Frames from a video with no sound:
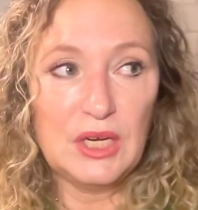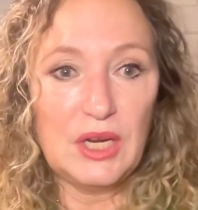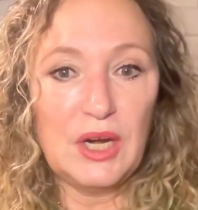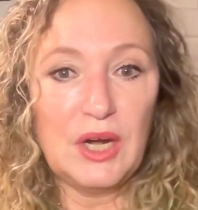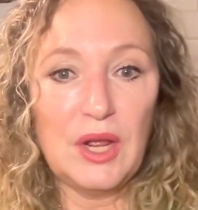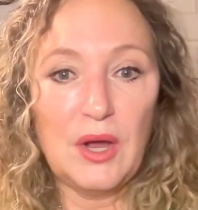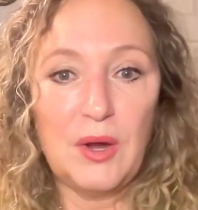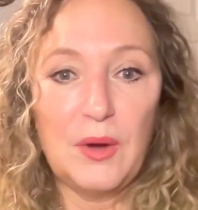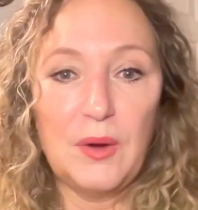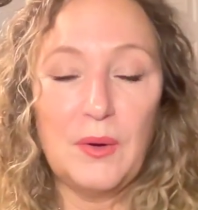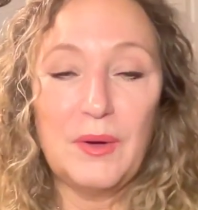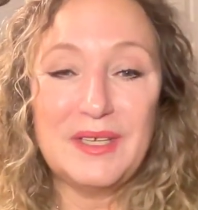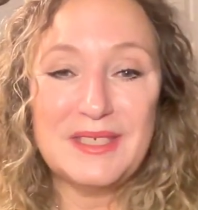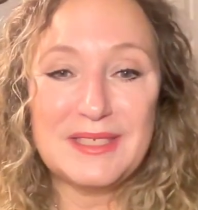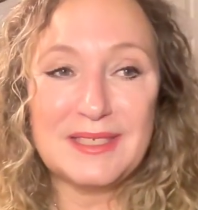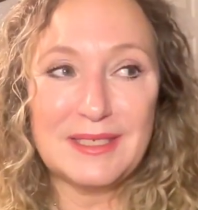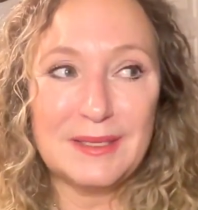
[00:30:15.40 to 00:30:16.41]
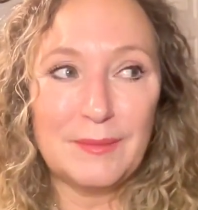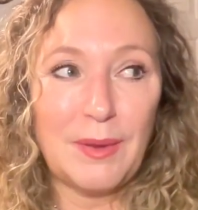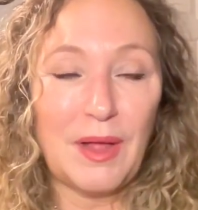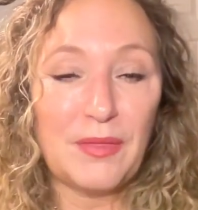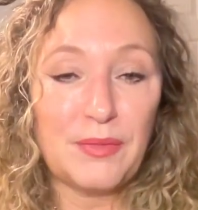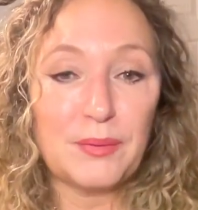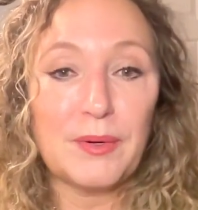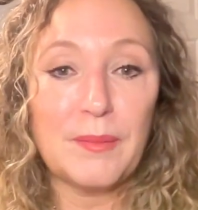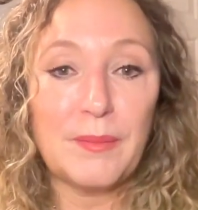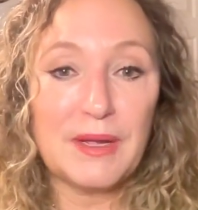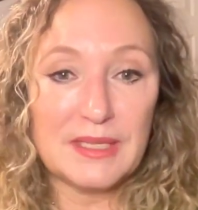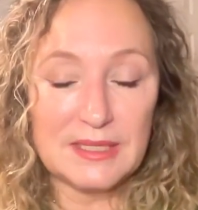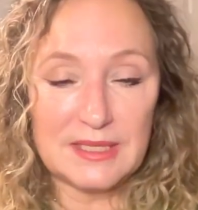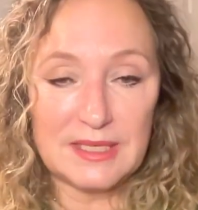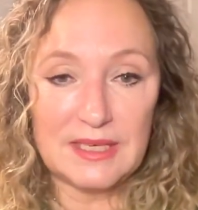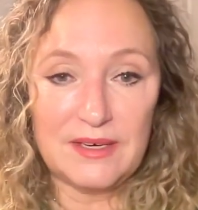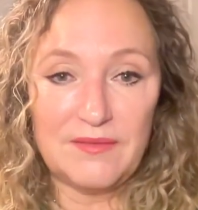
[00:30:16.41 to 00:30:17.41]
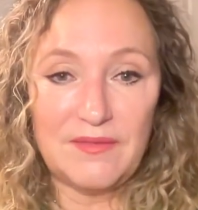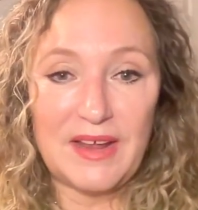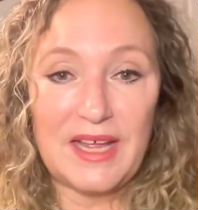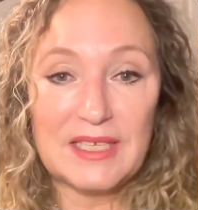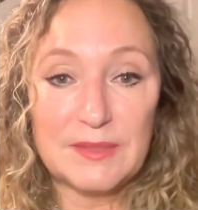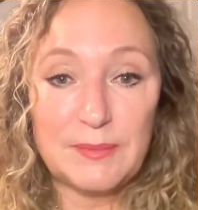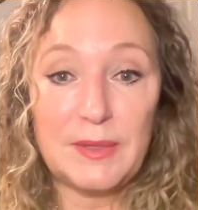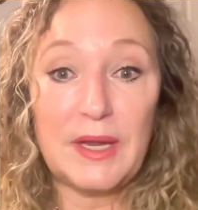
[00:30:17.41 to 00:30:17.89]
you know, about three months in advance,